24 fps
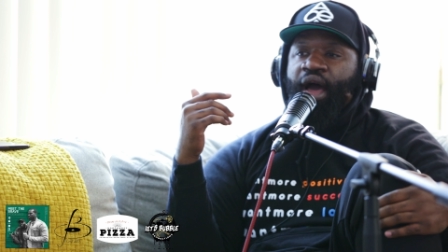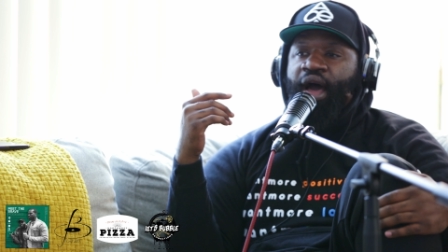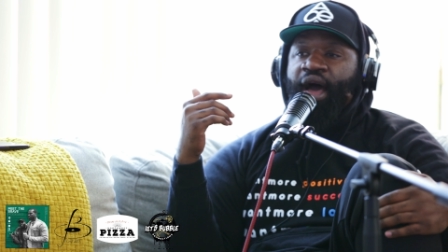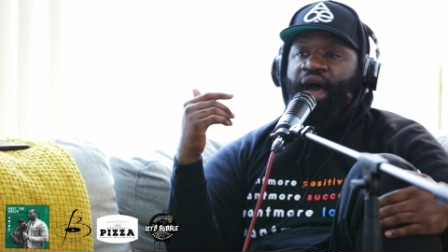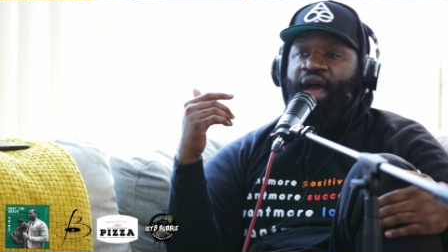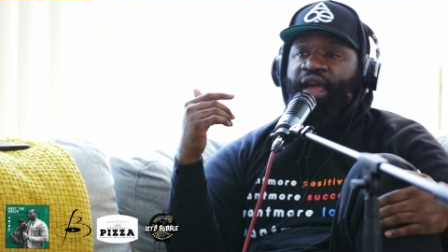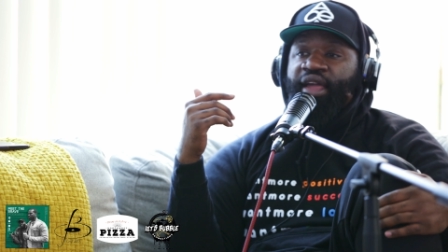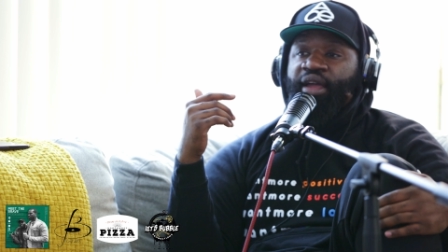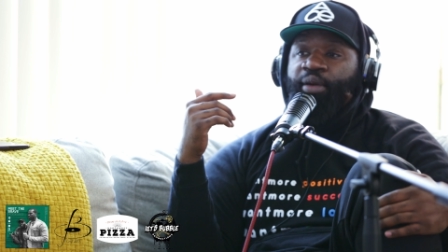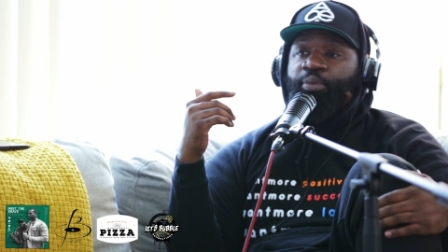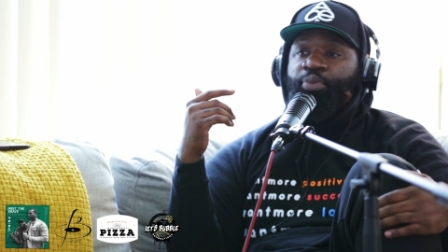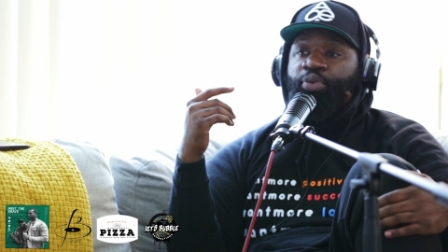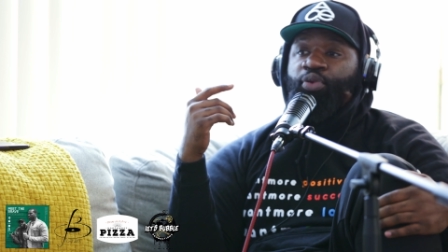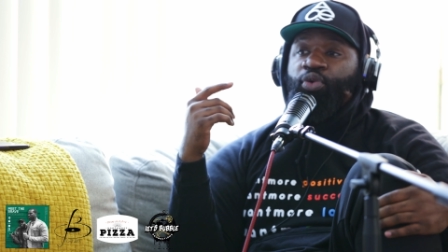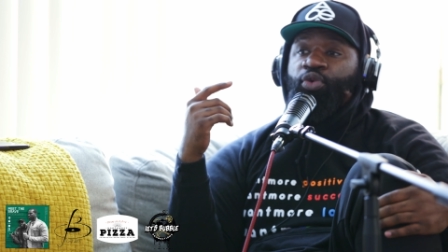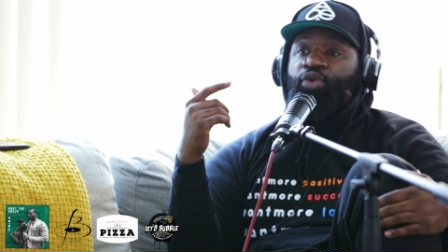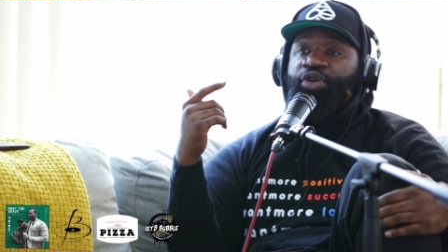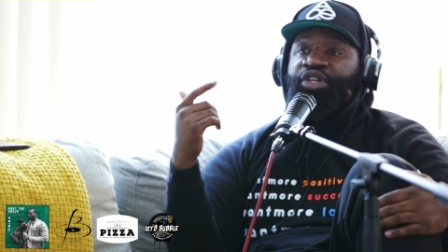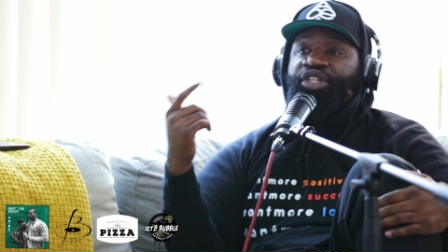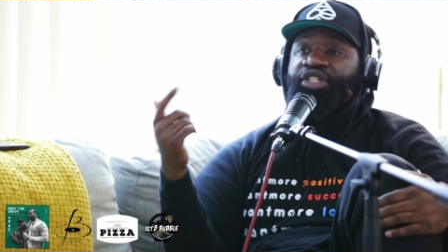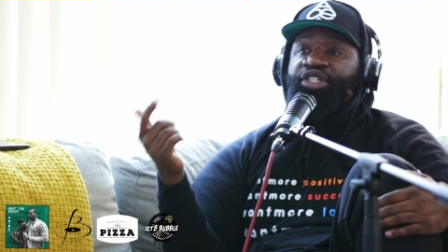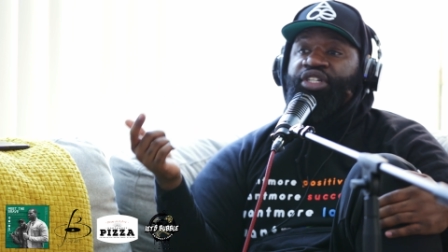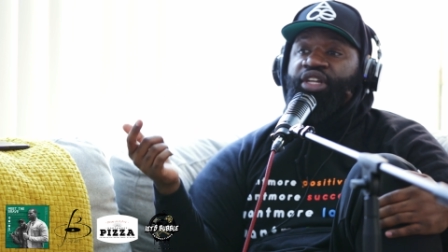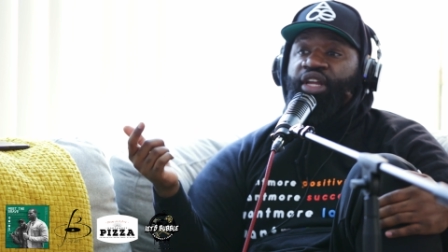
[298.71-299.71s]
I
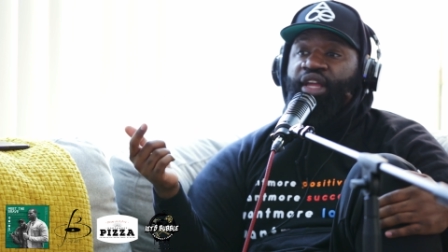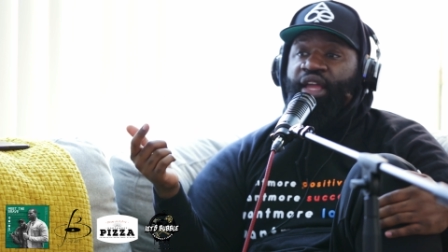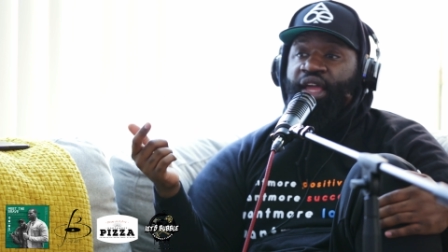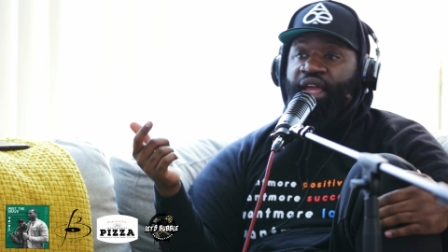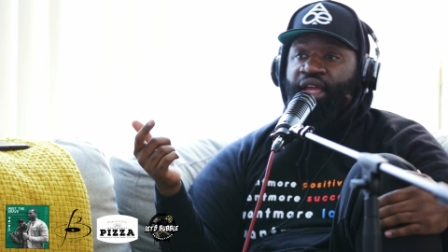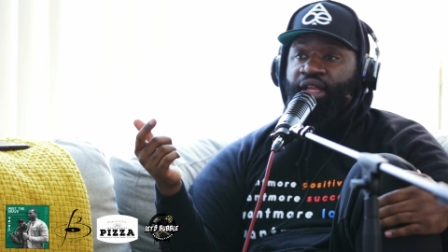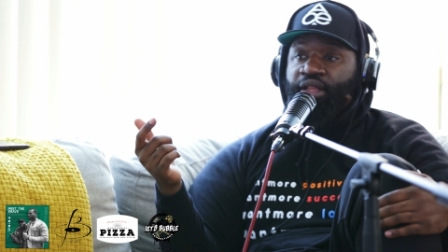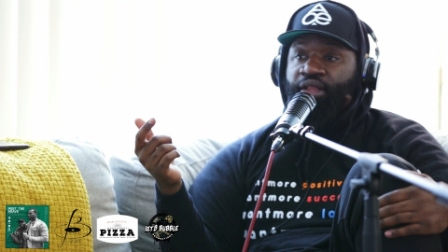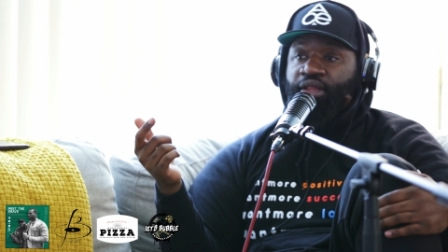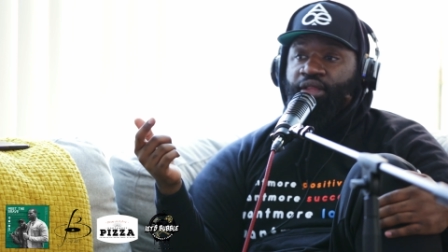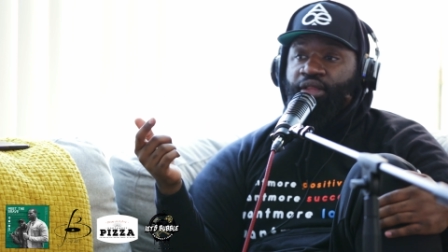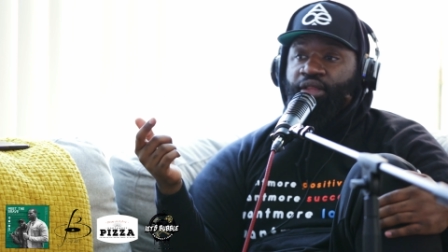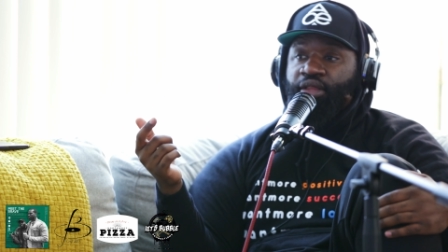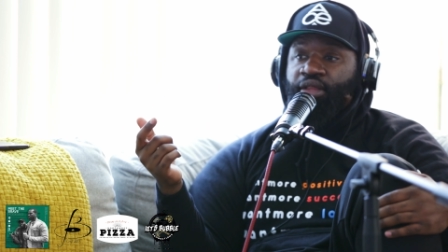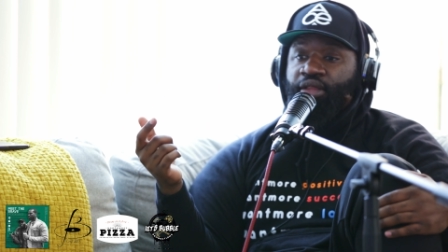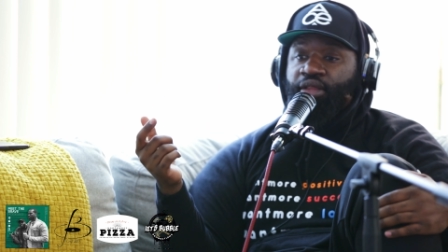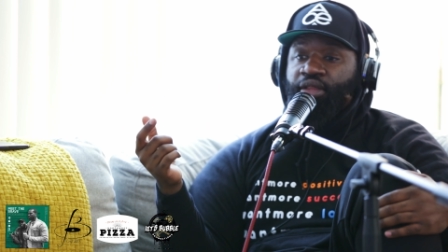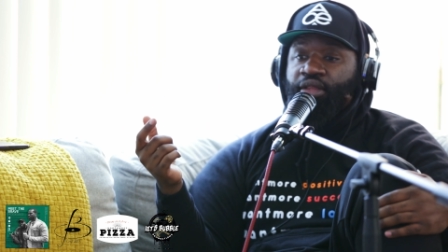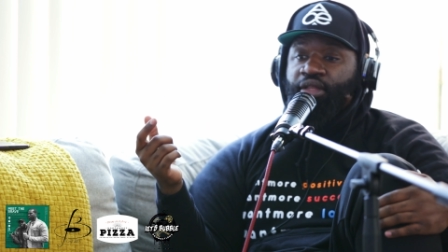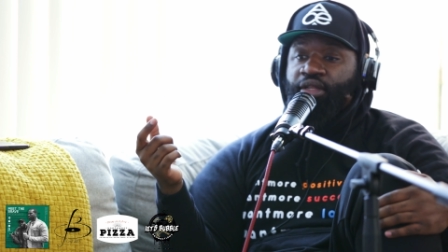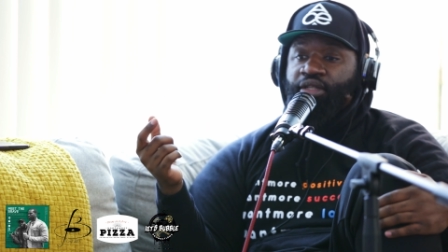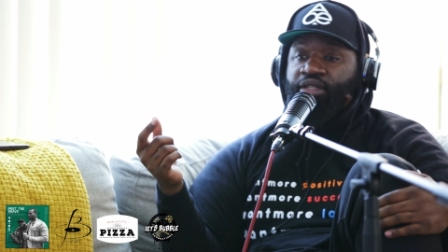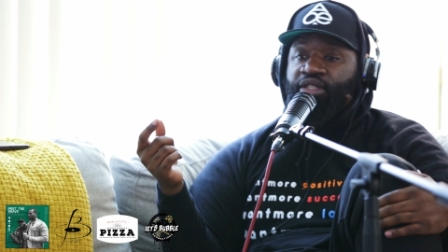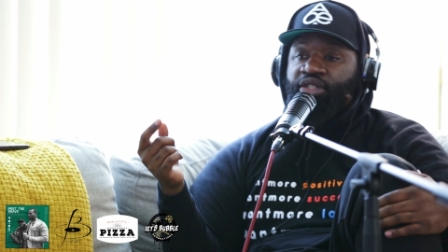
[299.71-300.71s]
appreciate
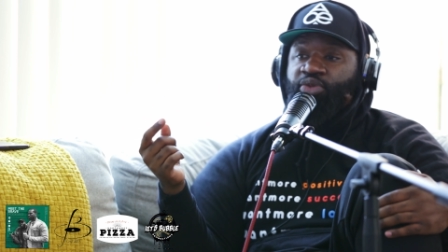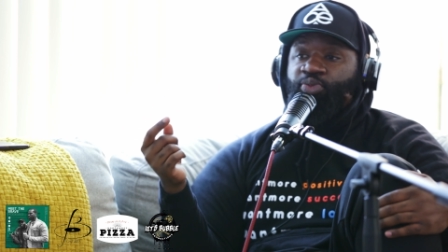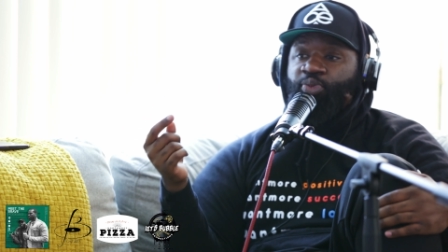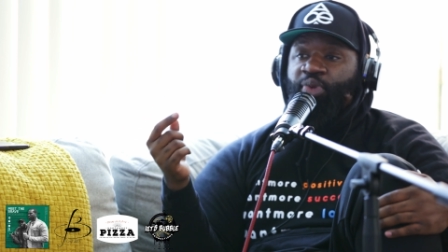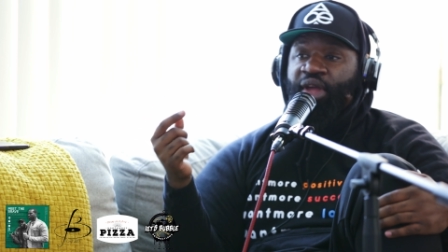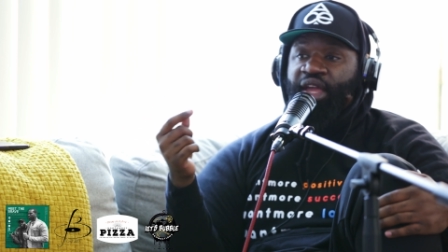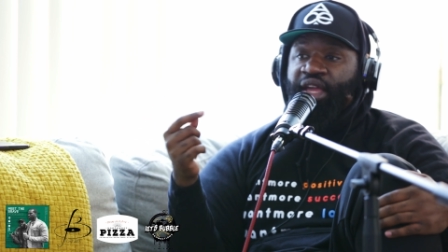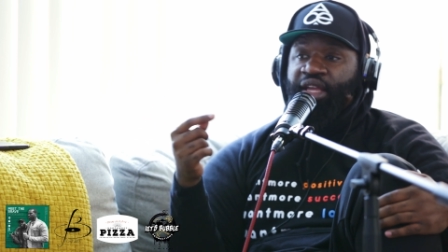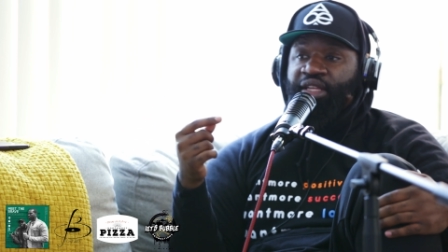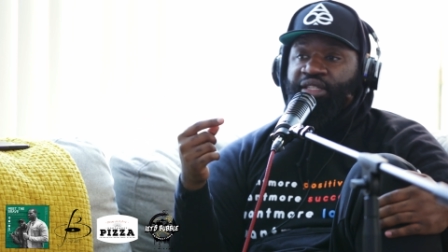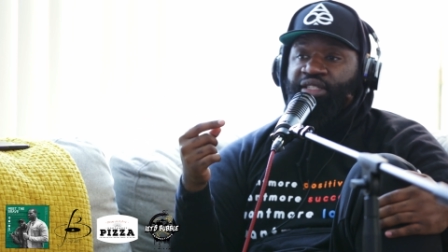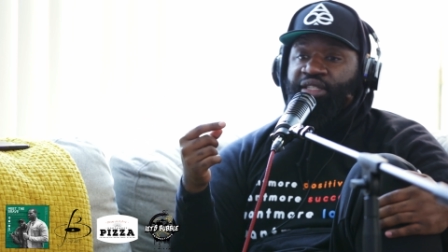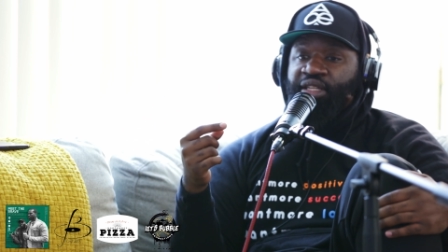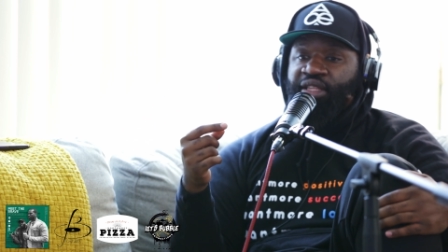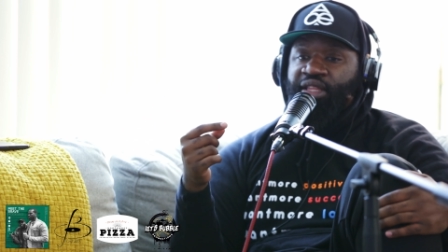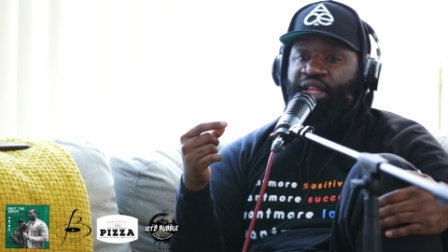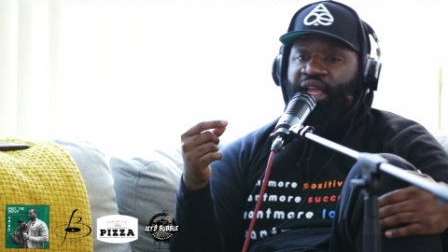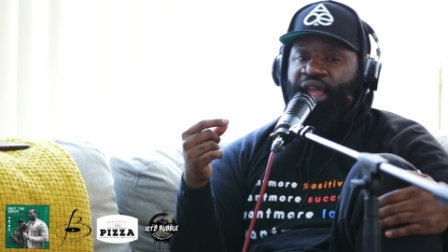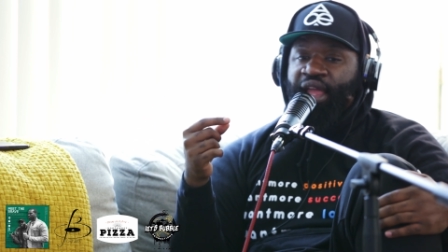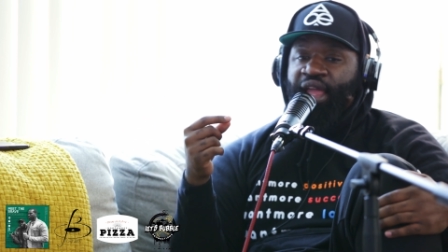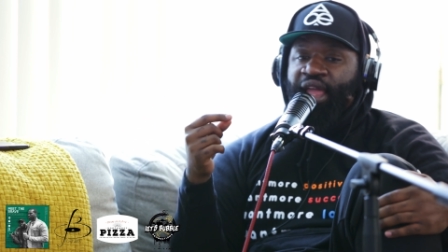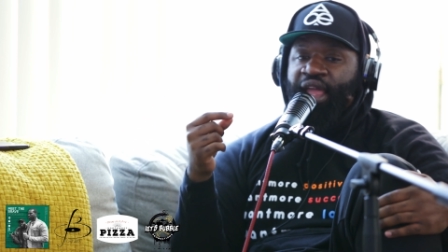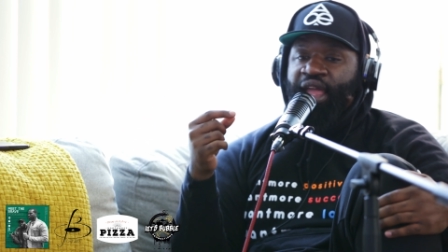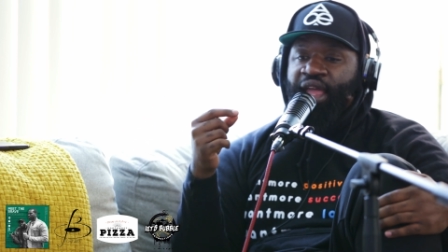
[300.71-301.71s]
the space and
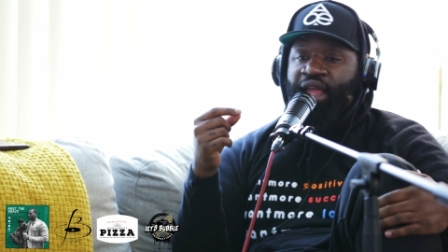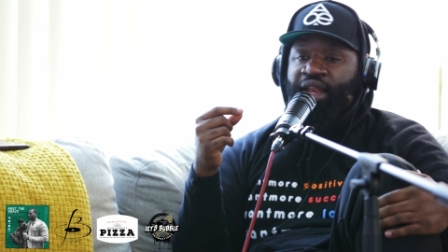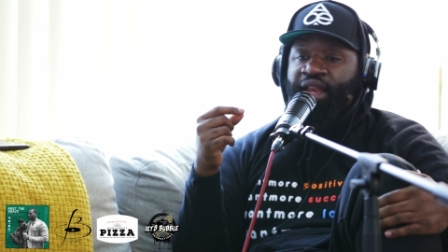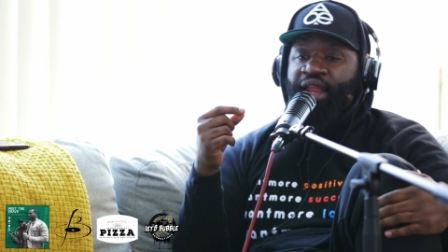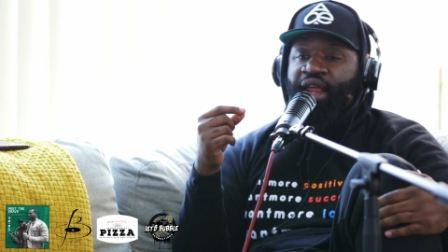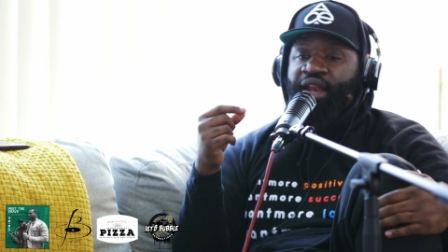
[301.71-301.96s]
the hand